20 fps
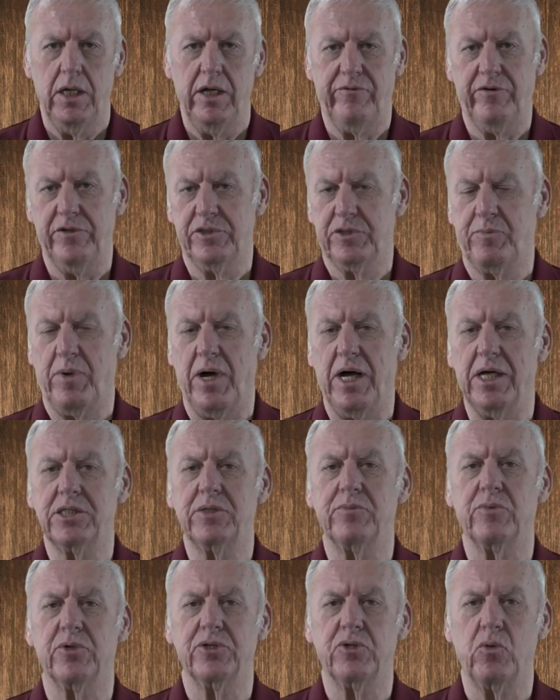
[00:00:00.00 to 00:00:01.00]
If it's
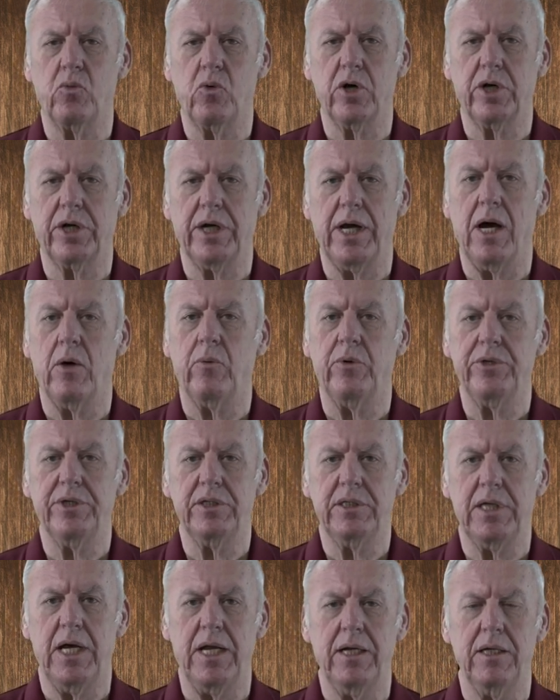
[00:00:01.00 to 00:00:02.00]
possible to work it out with the
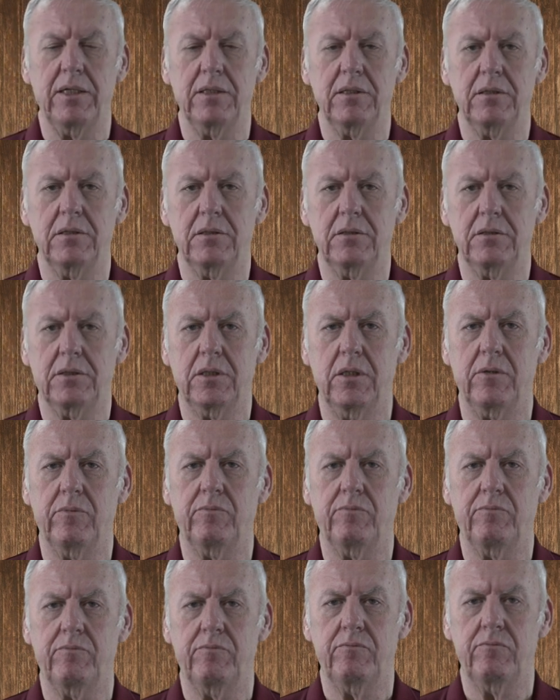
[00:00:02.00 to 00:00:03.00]
tenant to
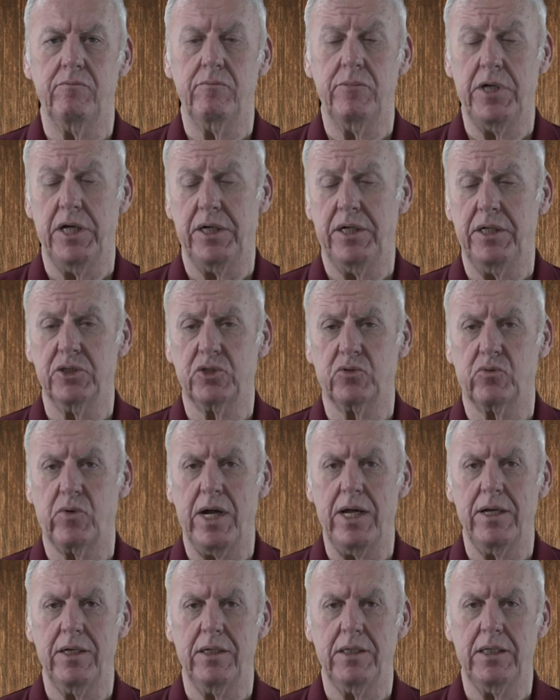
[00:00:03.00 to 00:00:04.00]
get his
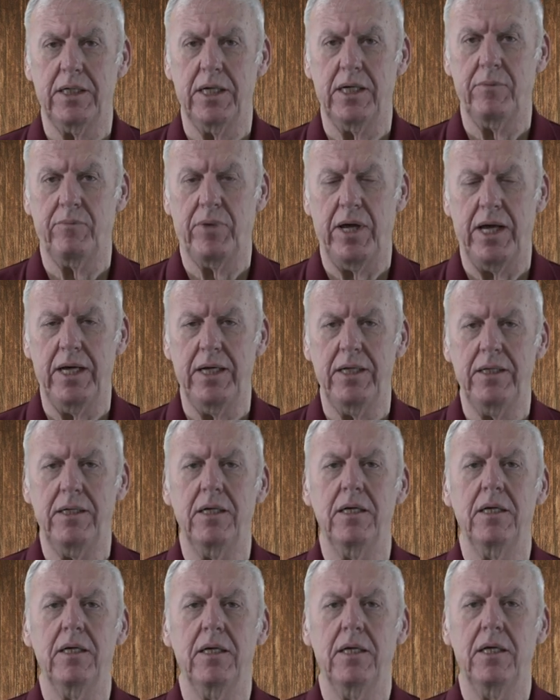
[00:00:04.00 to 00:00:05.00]
rent and get it
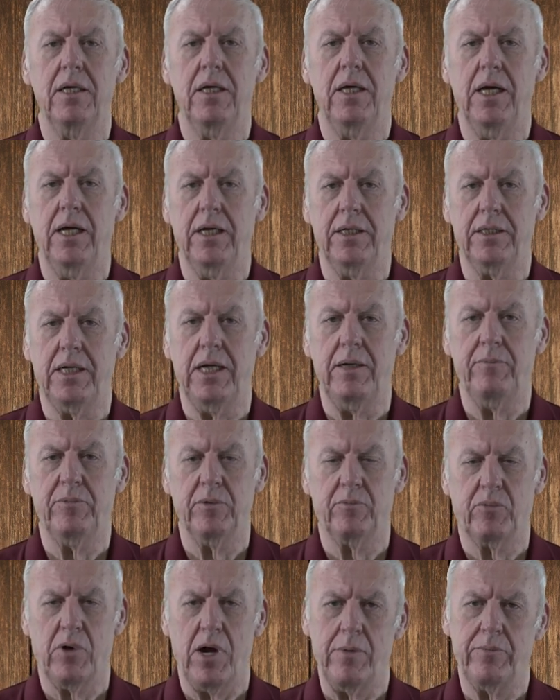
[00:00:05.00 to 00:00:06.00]
paid and keep
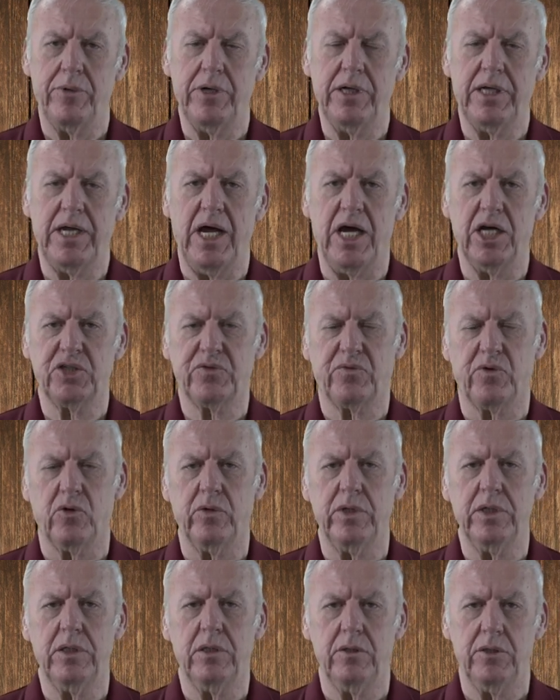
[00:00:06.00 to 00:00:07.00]
the property cash
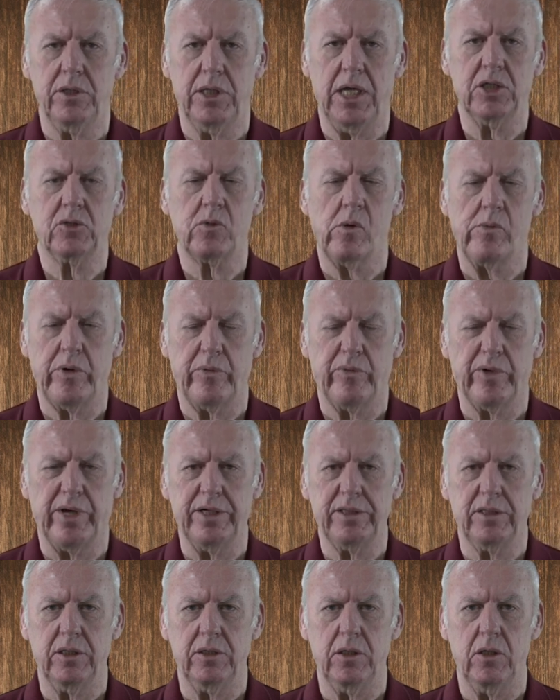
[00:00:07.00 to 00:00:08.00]
flowing, that's what we would
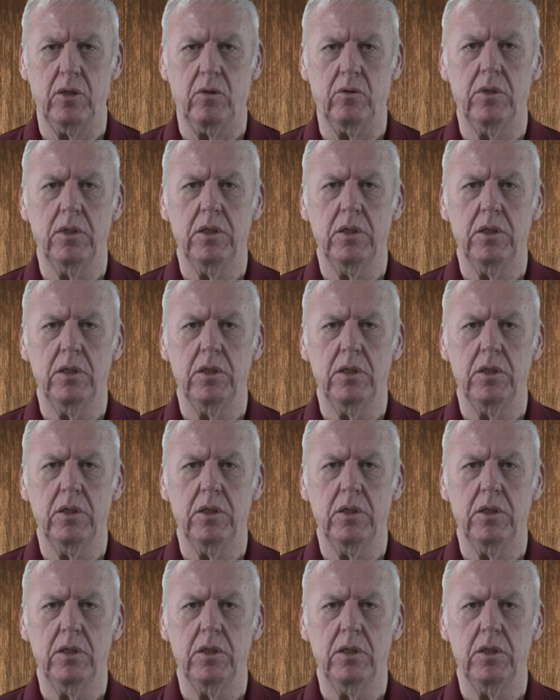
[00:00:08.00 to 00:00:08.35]
like to do.